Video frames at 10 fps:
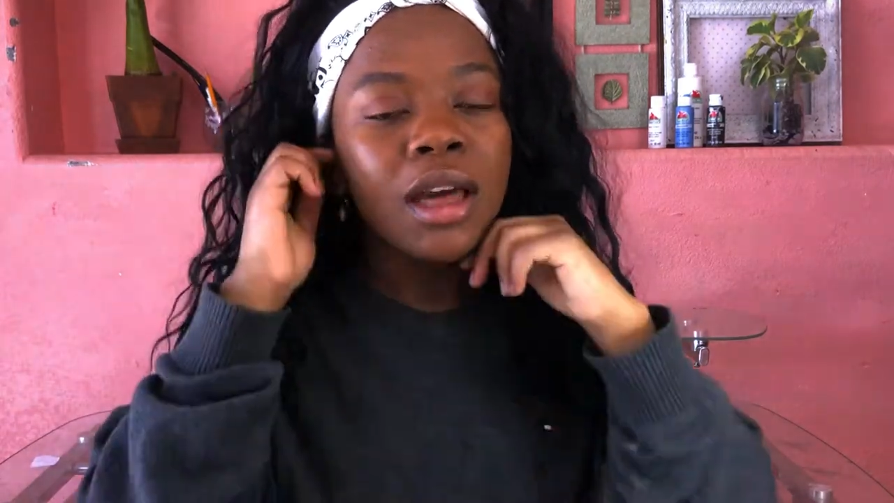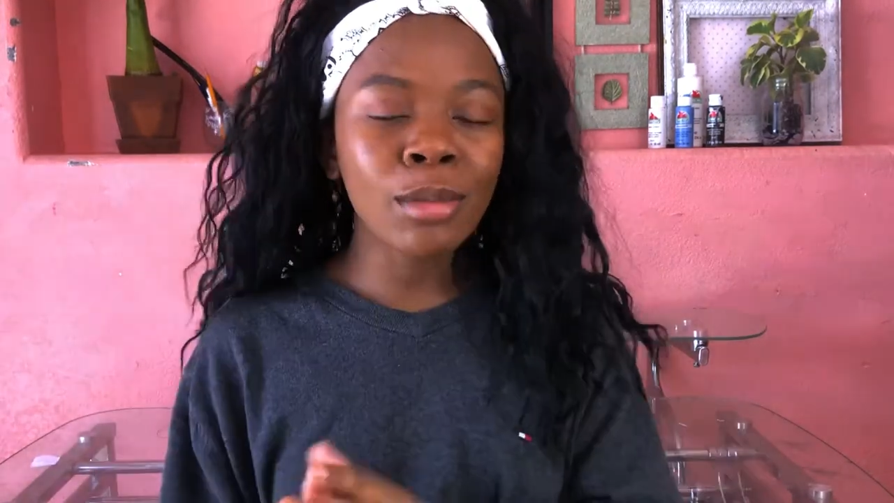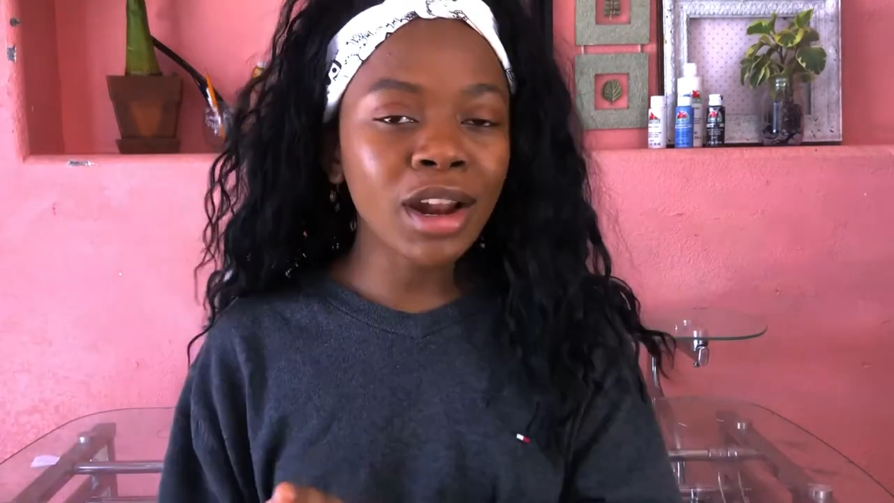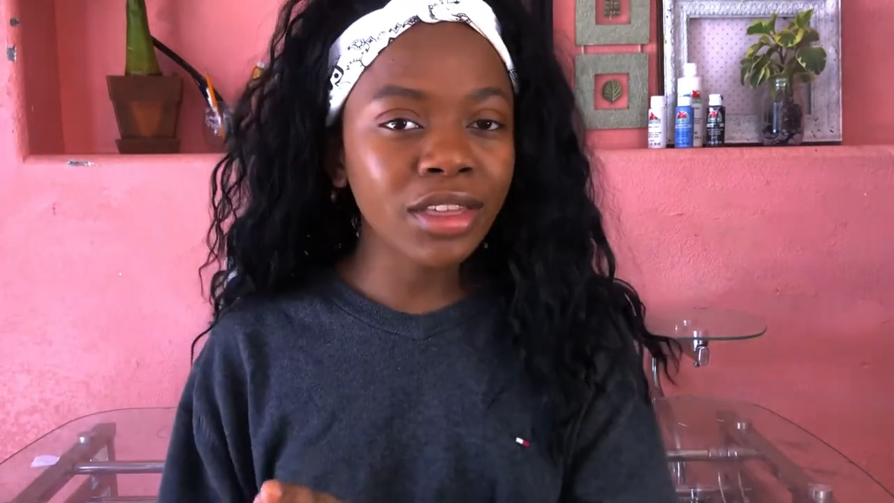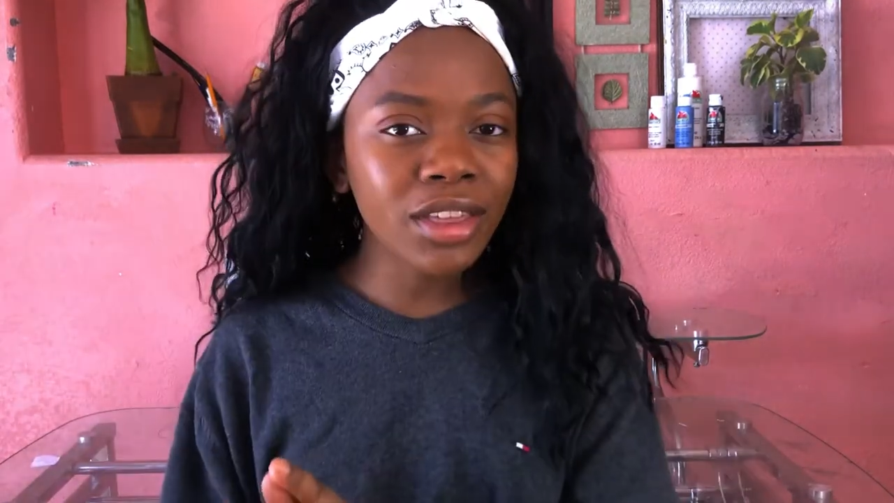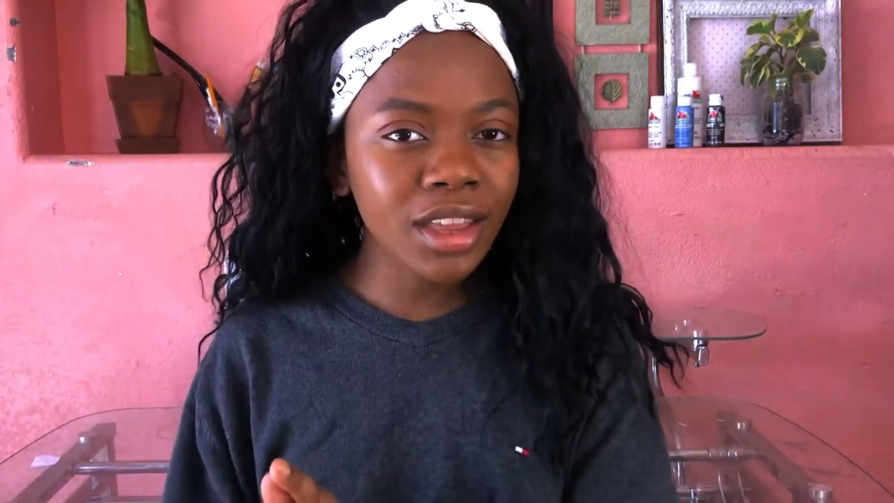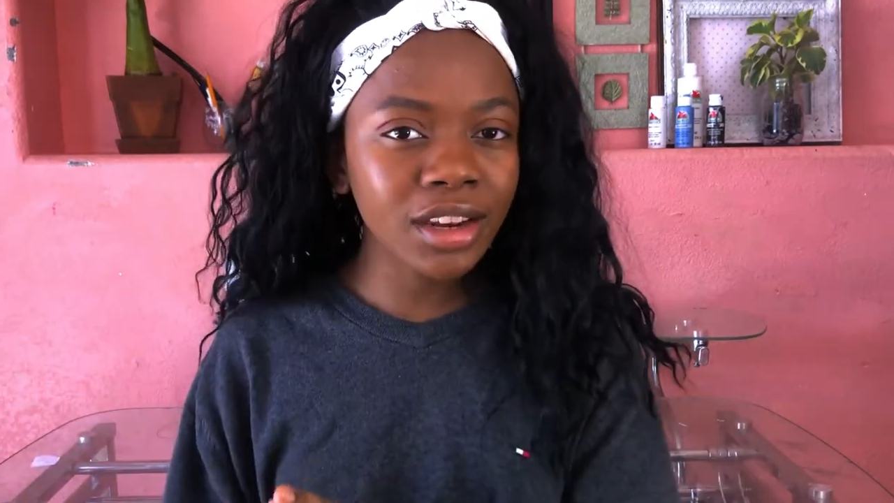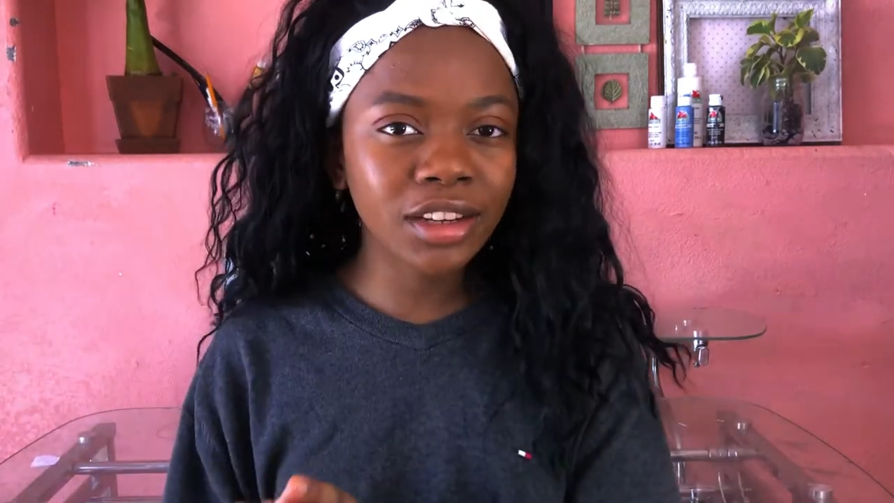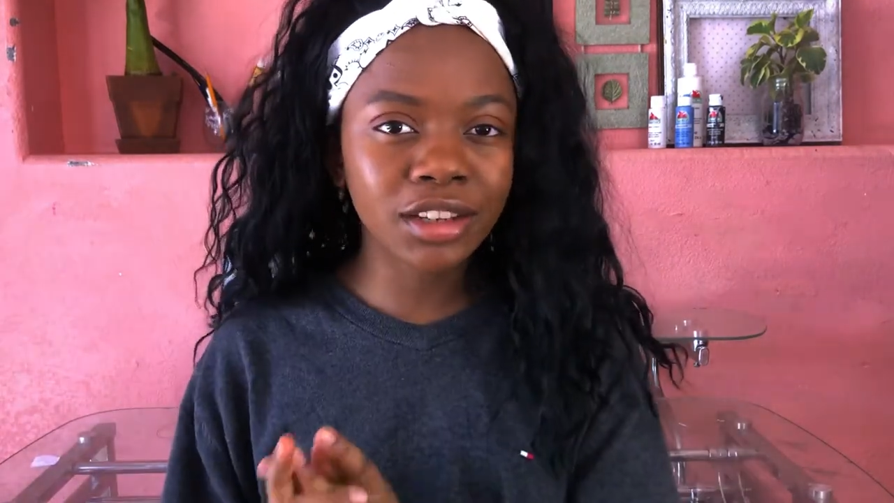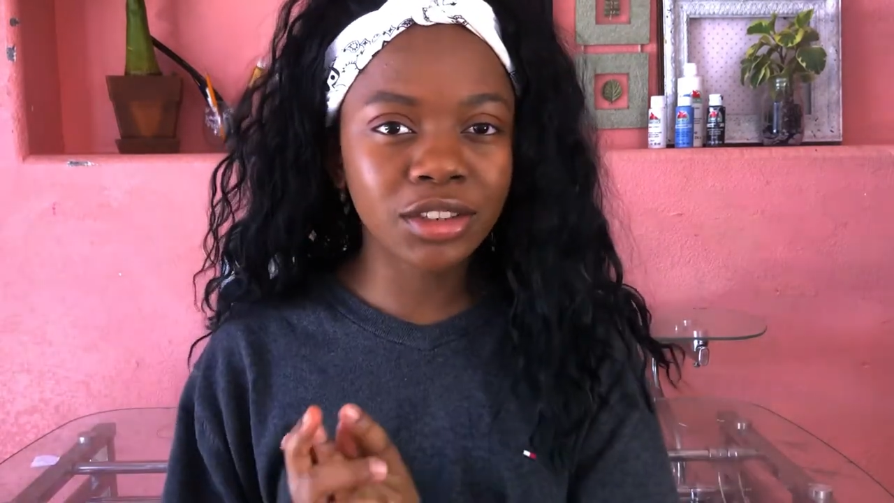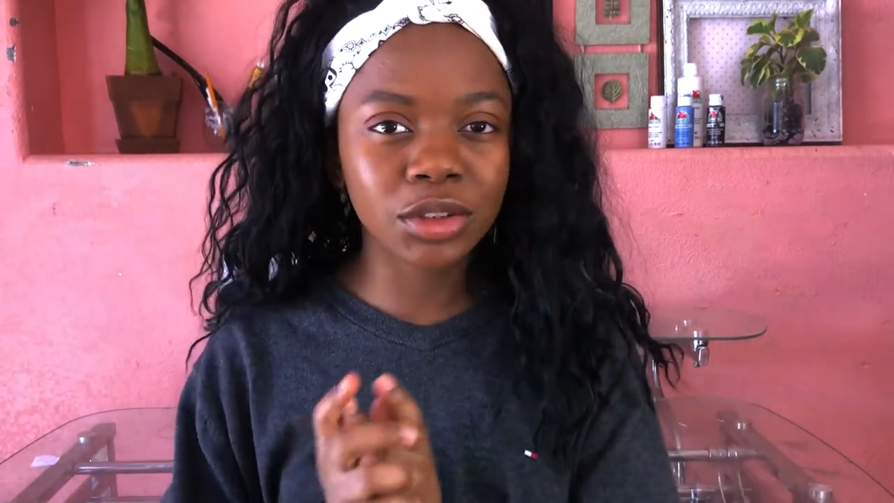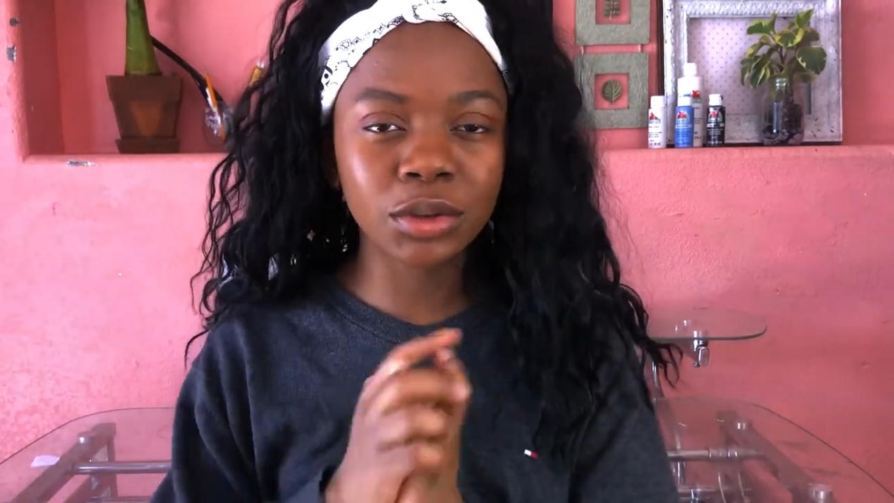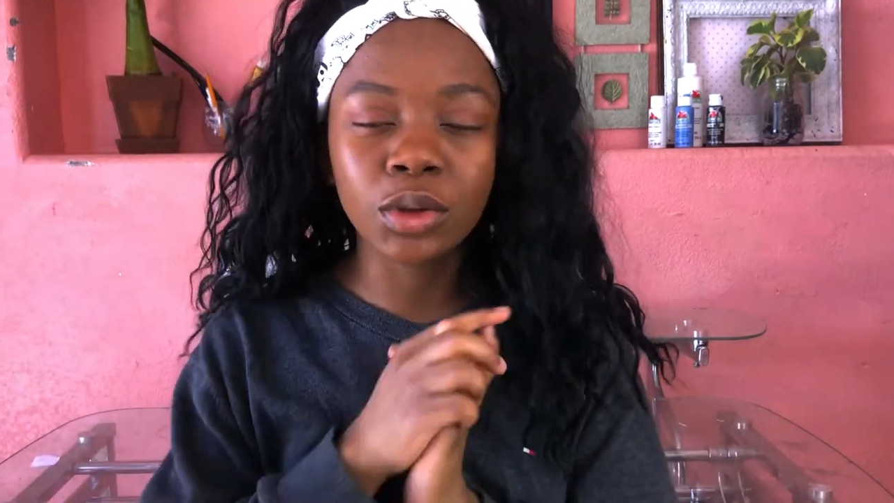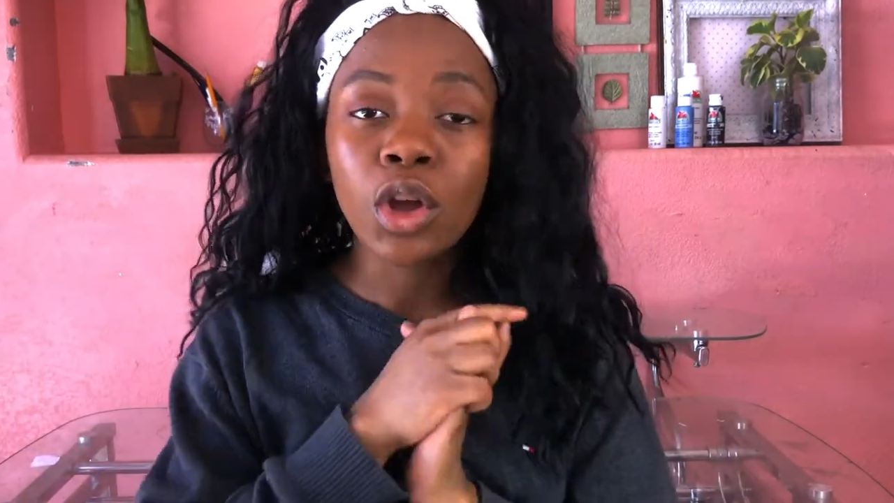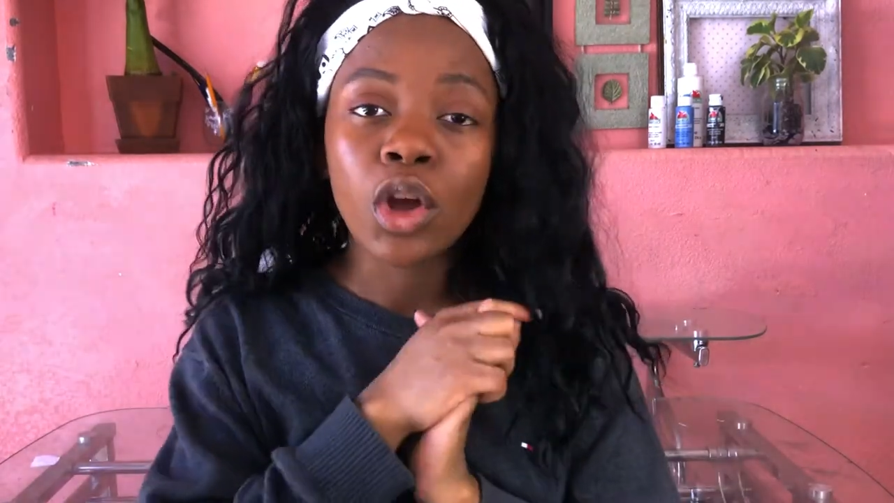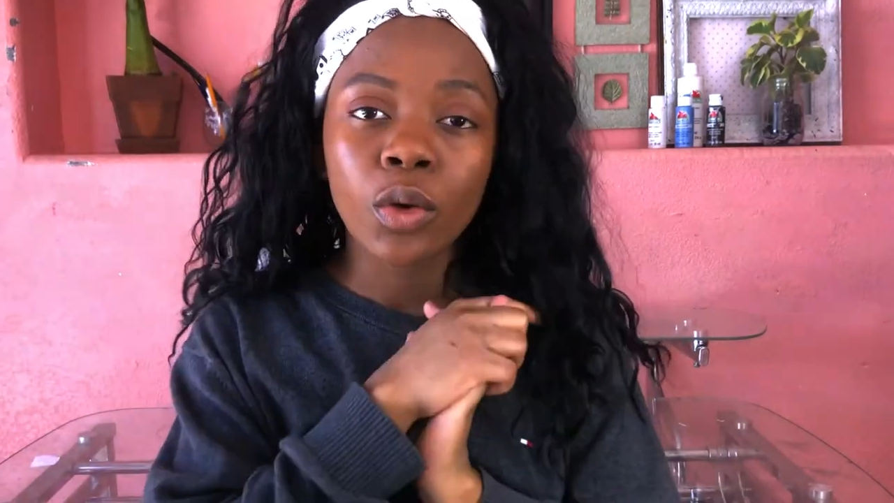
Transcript: But I think getting into